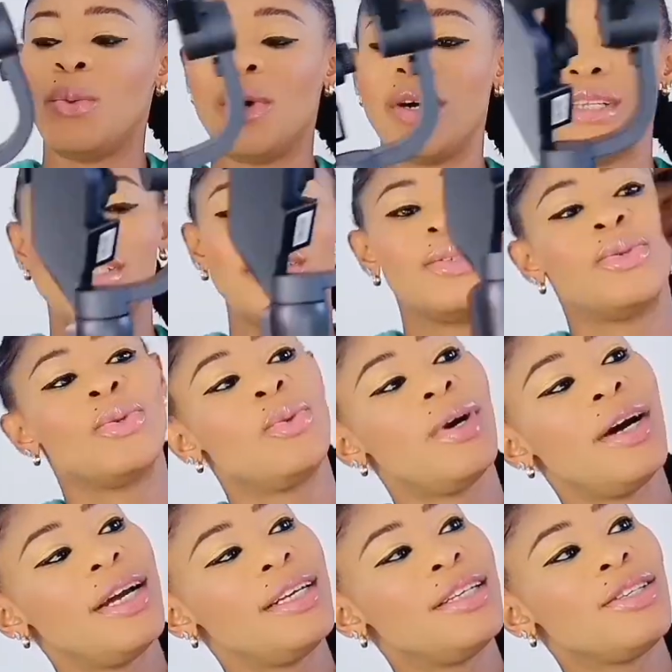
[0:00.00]
What
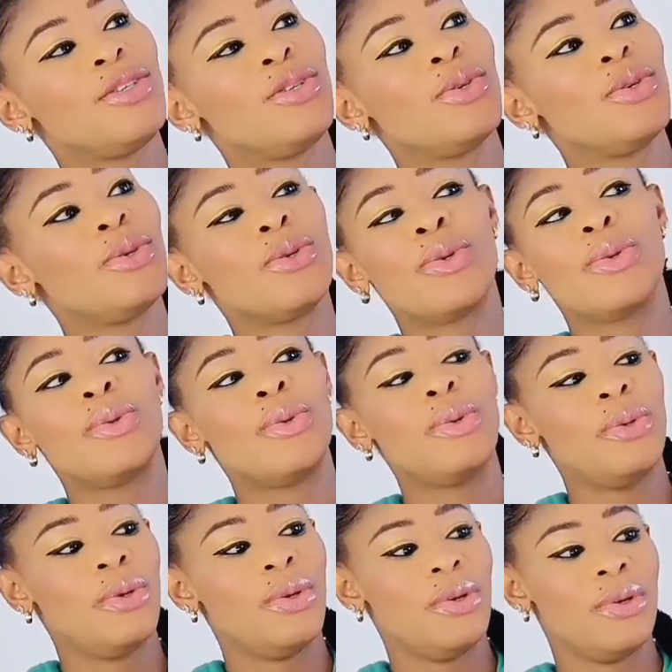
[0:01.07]
do I
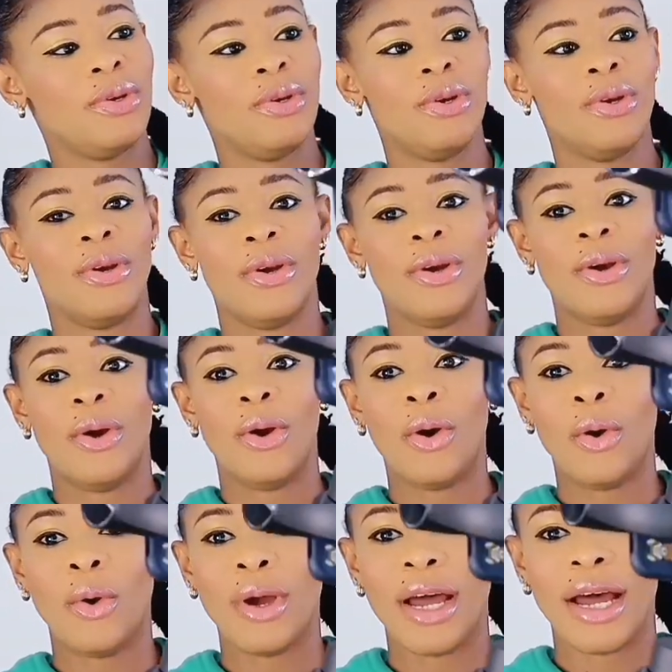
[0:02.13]
do?
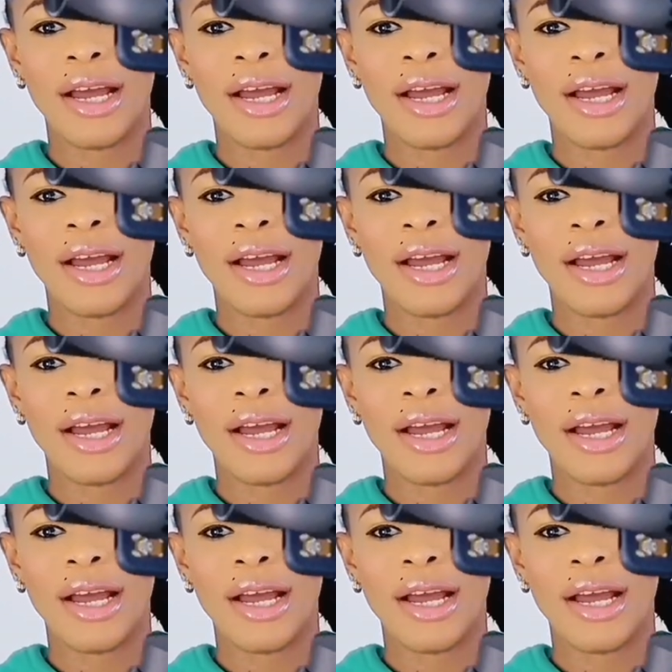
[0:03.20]
Oh,